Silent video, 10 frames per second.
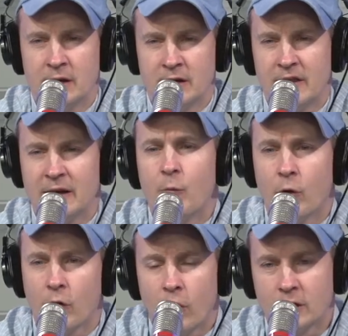to think
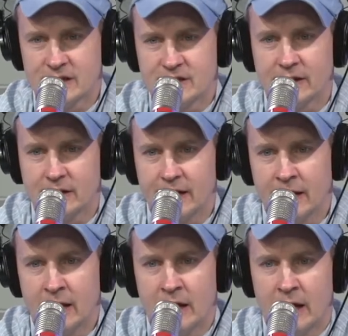more
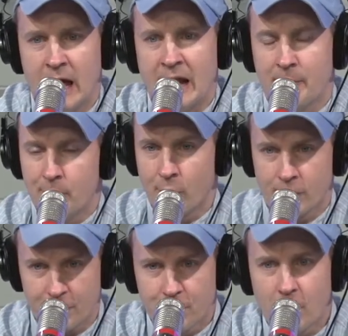holistically at a
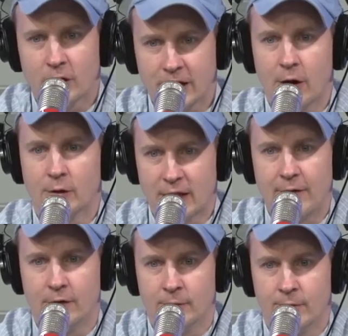portfolio
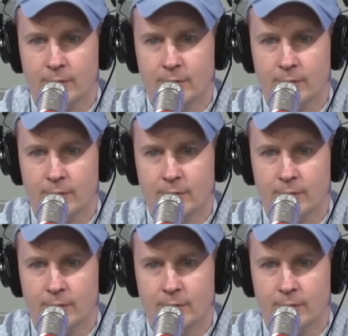level.